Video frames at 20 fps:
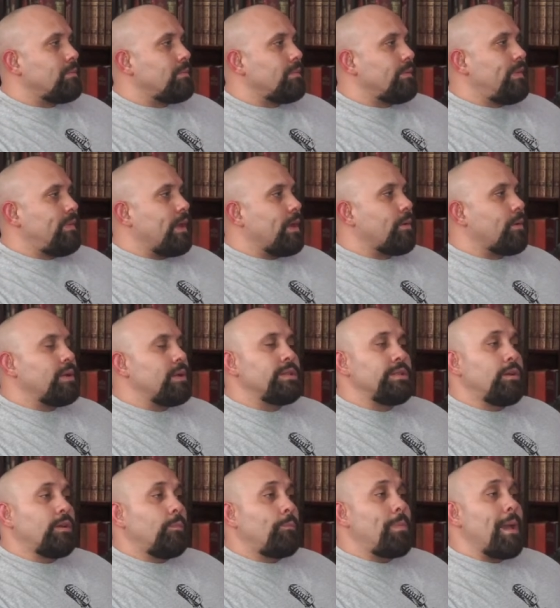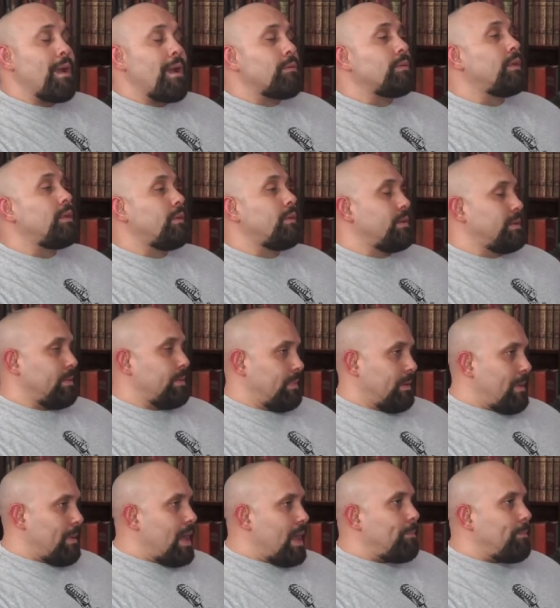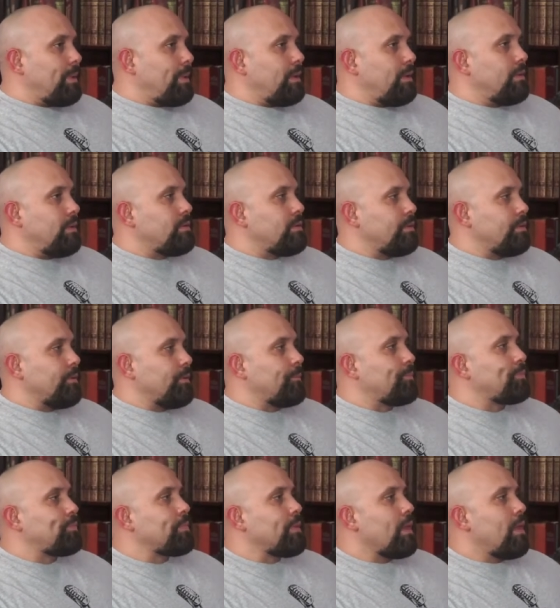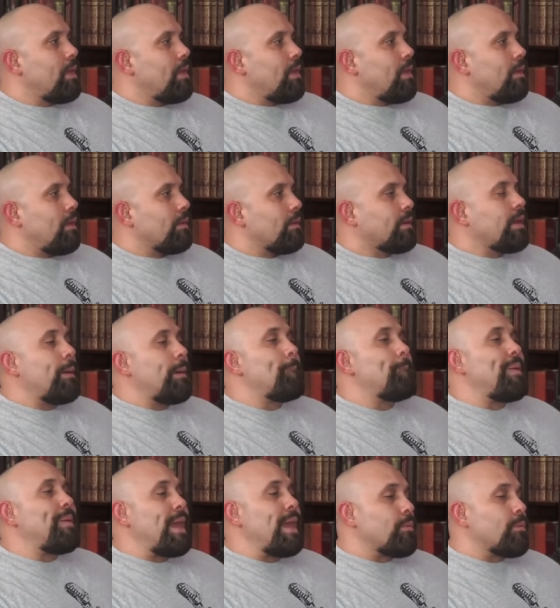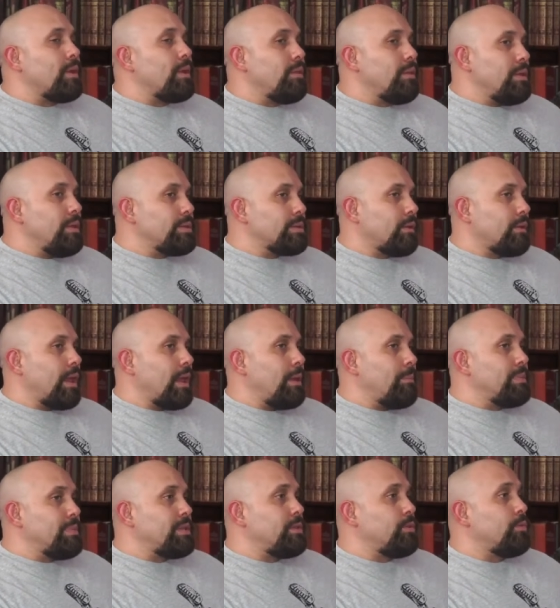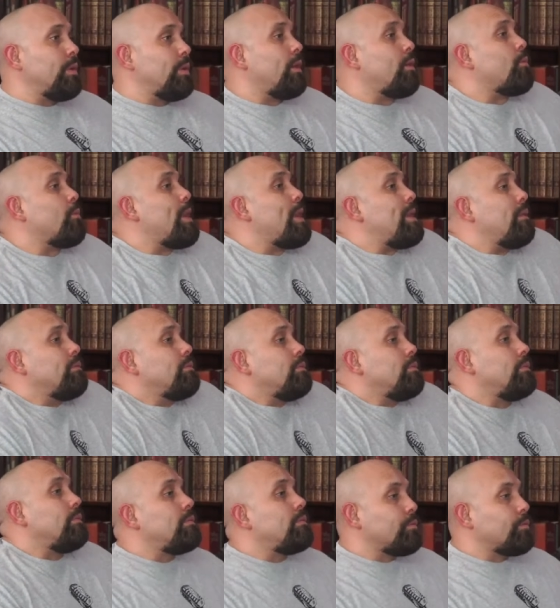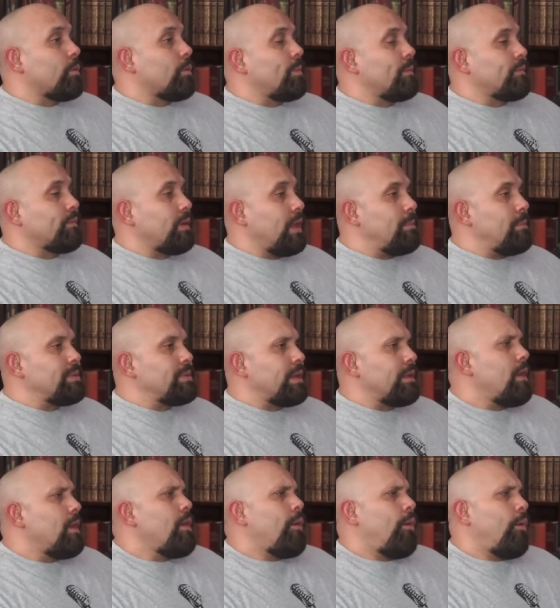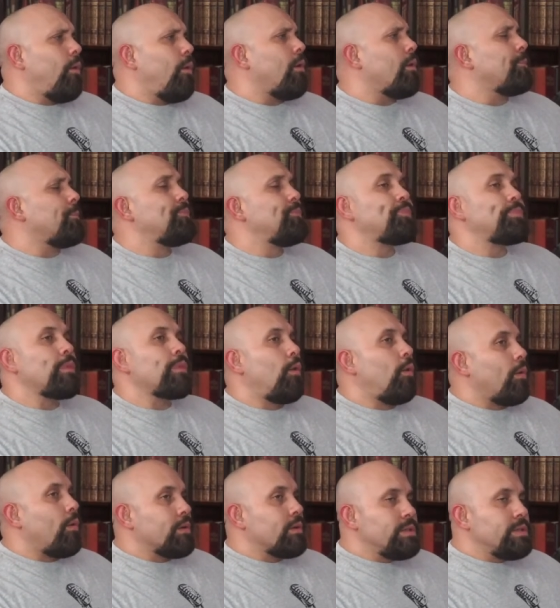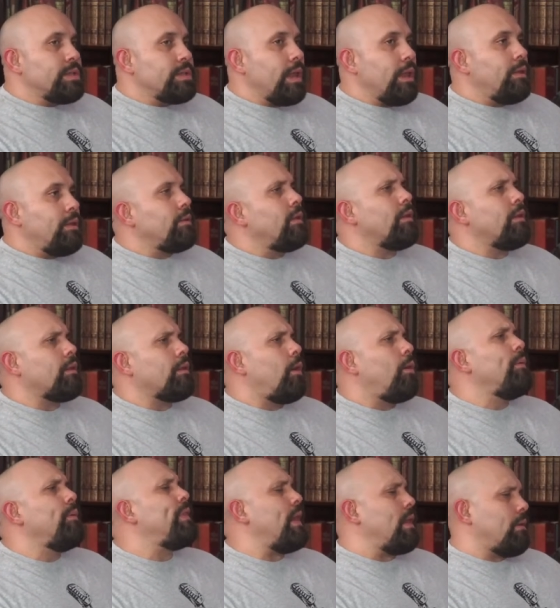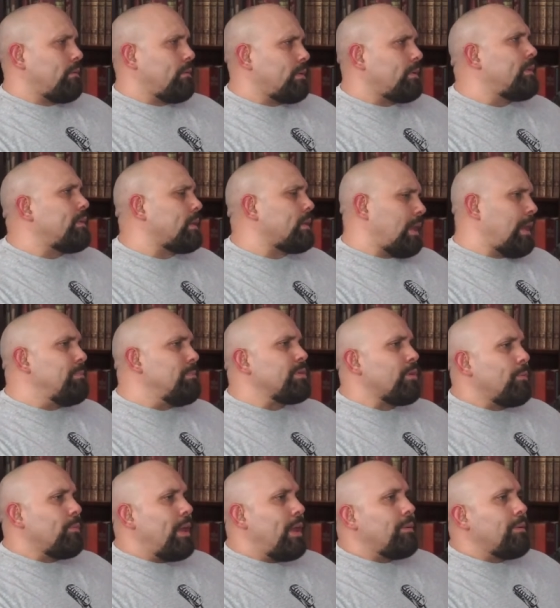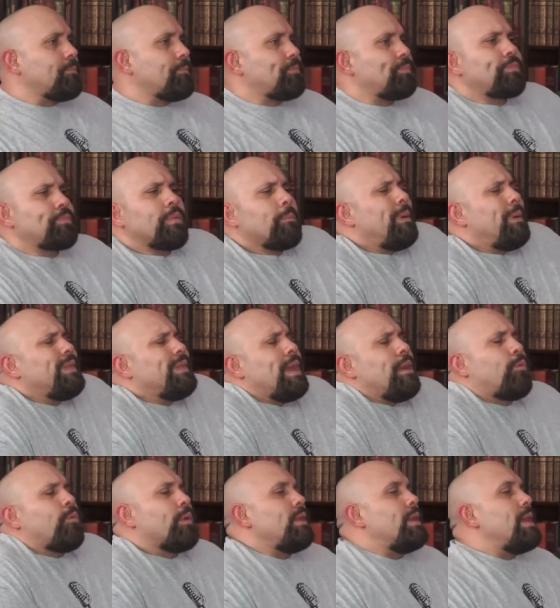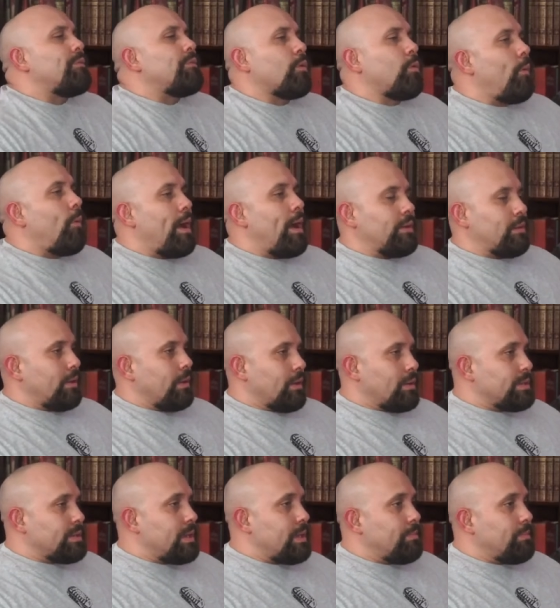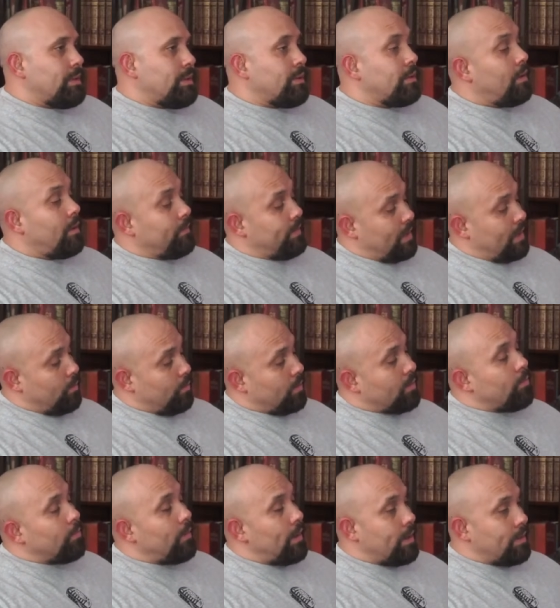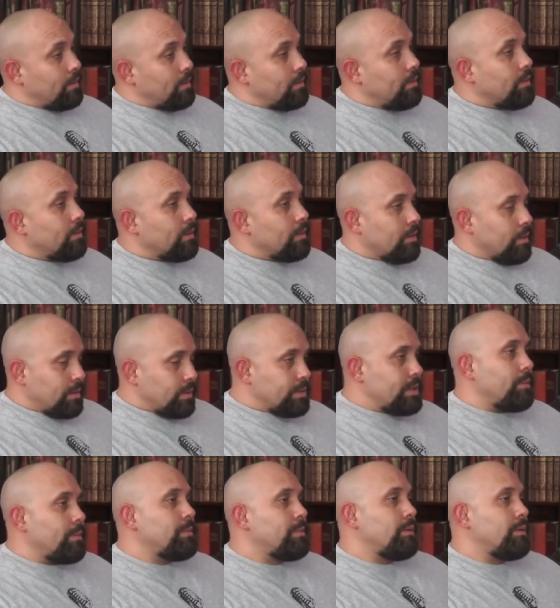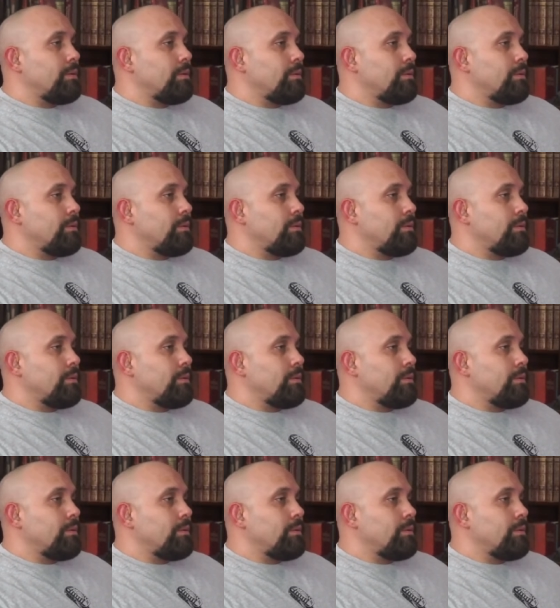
there is no parallelism, in my opinion, to comparing these claims to a heretical group of claims that, sure. or or to saying, look, oh, they, the claims were made, but they were never widely accepted. Oh, they were widely accepted.